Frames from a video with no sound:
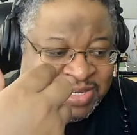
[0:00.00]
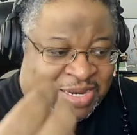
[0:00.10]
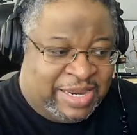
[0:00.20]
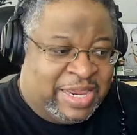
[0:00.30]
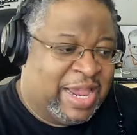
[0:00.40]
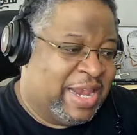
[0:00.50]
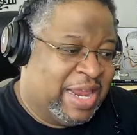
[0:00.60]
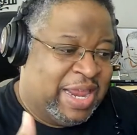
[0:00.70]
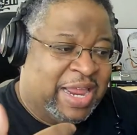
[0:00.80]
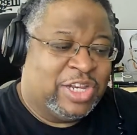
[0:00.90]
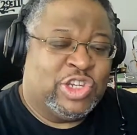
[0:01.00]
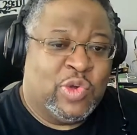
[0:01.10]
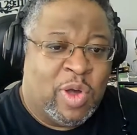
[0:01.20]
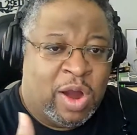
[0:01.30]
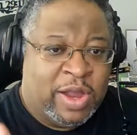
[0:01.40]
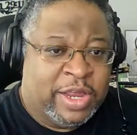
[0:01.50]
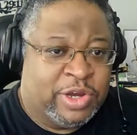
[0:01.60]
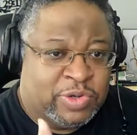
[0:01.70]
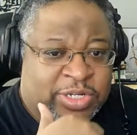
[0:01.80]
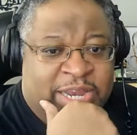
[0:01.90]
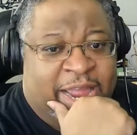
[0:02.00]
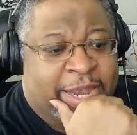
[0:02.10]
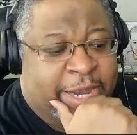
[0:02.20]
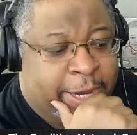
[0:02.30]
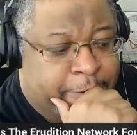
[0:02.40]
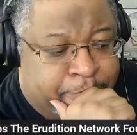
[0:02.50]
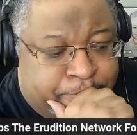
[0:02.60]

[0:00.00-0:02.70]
to get into our understanding.